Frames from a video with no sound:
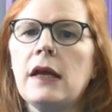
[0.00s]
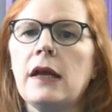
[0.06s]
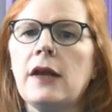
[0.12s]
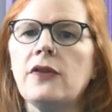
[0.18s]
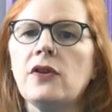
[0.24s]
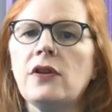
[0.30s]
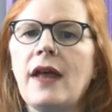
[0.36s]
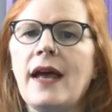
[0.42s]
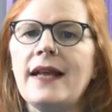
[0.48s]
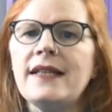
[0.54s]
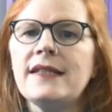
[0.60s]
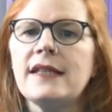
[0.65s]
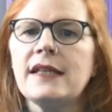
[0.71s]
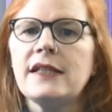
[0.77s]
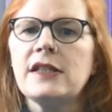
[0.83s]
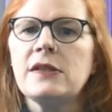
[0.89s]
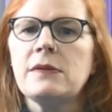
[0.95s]
In the last
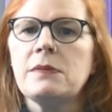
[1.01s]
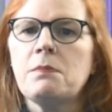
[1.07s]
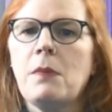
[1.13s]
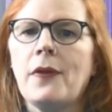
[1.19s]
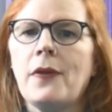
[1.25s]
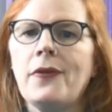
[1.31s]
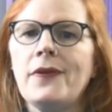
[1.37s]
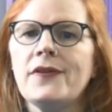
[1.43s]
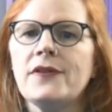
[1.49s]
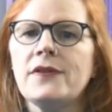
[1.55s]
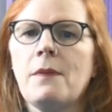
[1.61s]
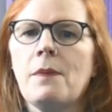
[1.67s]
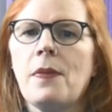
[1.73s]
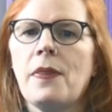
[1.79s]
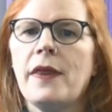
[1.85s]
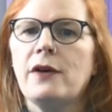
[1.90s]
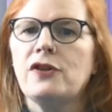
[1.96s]
six months,
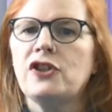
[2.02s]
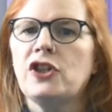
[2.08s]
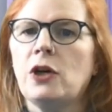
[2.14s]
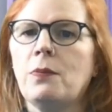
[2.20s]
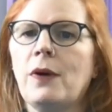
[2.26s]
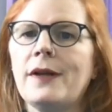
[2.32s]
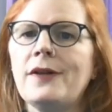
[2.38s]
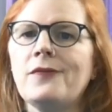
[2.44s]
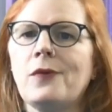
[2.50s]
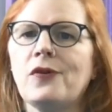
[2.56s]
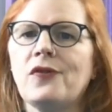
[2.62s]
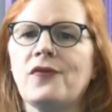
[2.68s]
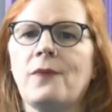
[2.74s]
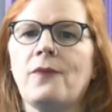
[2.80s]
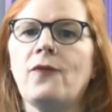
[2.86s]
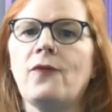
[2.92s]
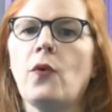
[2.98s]
their share price rose
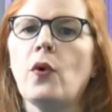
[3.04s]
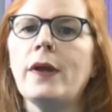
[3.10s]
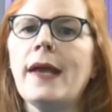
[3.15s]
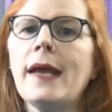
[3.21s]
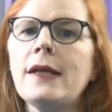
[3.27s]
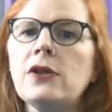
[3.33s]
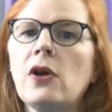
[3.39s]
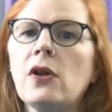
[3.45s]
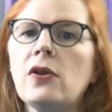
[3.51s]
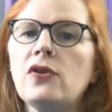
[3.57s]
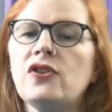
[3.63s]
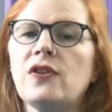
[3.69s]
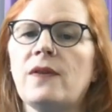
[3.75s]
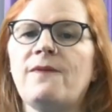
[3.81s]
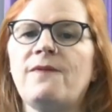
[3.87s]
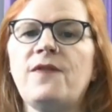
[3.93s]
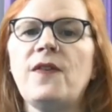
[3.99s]
from $48
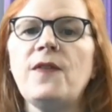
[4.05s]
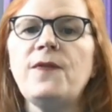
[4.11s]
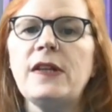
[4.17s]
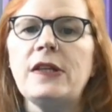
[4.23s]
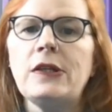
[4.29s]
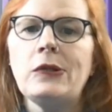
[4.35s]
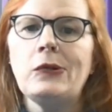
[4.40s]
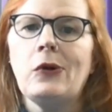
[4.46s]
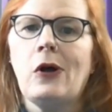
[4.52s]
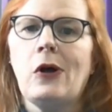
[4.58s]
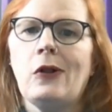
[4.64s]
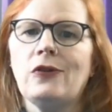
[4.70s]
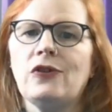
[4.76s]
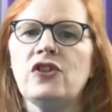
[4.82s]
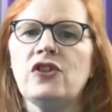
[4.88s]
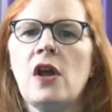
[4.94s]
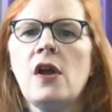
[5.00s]
to
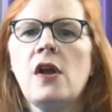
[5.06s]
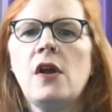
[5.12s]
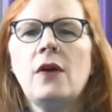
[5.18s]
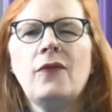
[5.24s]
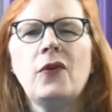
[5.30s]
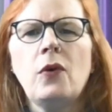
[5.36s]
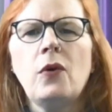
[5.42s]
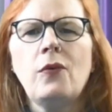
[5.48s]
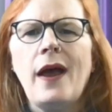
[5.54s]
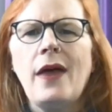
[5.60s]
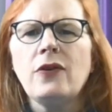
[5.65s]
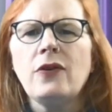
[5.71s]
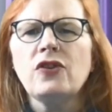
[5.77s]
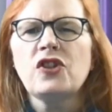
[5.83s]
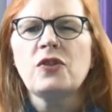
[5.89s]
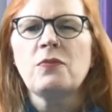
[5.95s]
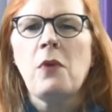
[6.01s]
$52 for a
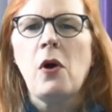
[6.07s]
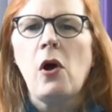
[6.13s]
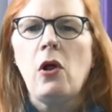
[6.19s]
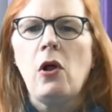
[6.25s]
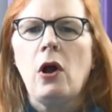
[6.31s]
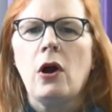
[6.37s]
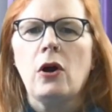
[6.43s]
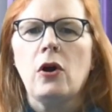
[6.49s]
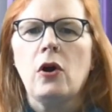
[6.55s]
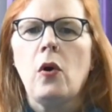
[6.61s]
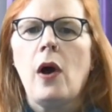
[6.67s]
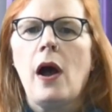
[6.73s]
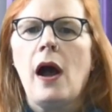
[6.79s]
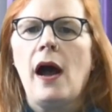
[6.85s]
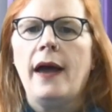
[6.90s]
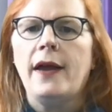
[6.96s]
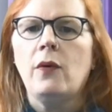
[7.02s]
rather small
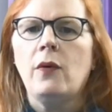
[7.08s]
ROI.